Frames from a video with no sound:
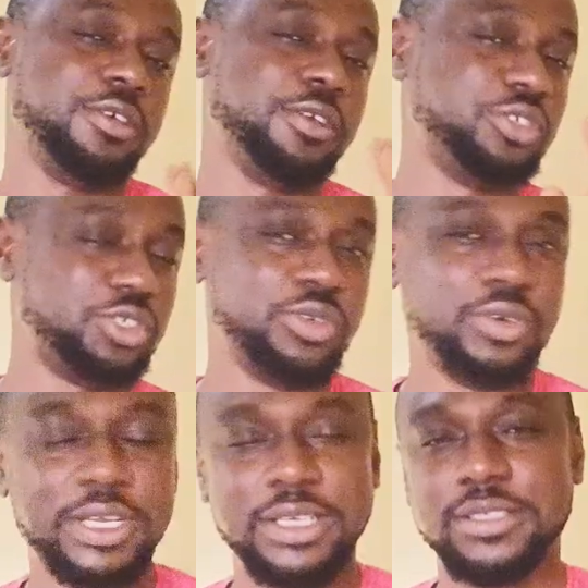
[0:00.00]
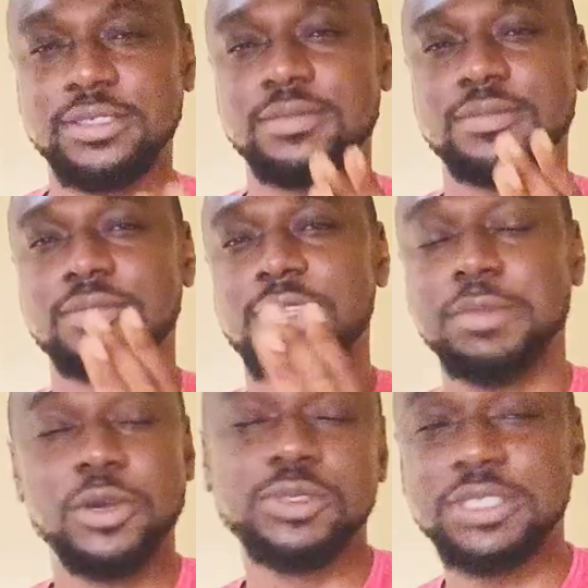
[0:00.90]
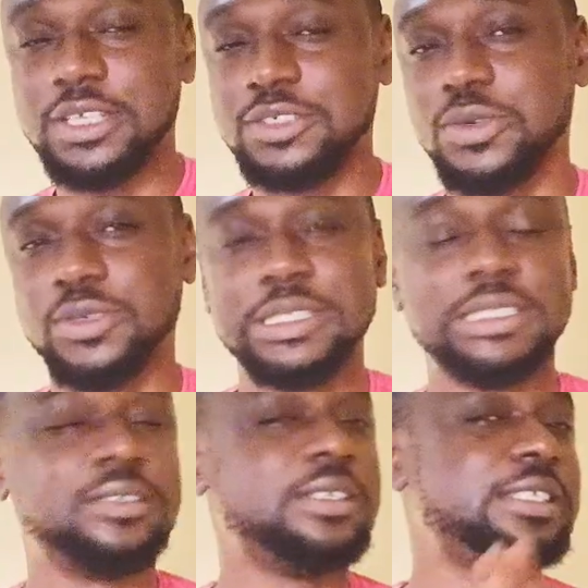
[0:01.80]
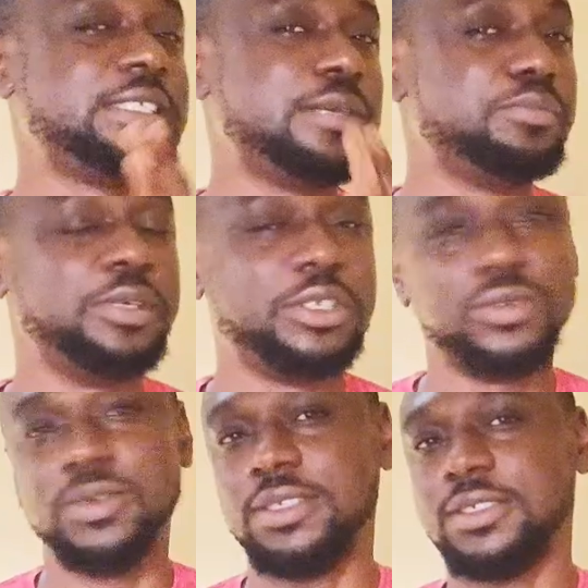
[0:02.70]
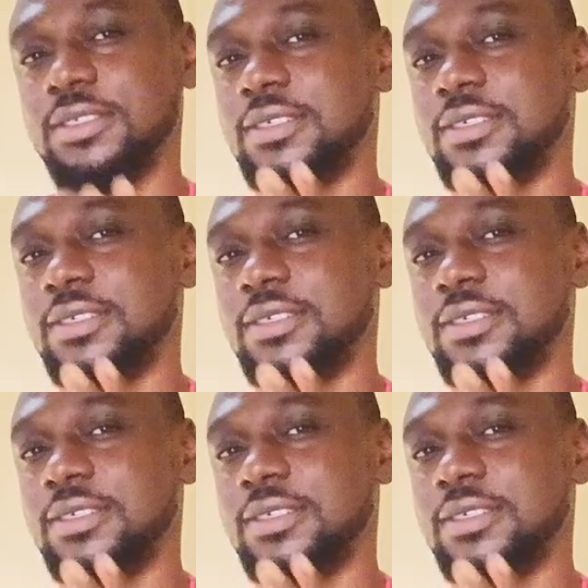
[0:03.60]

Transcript: you should know that Makossa song is not the same beat with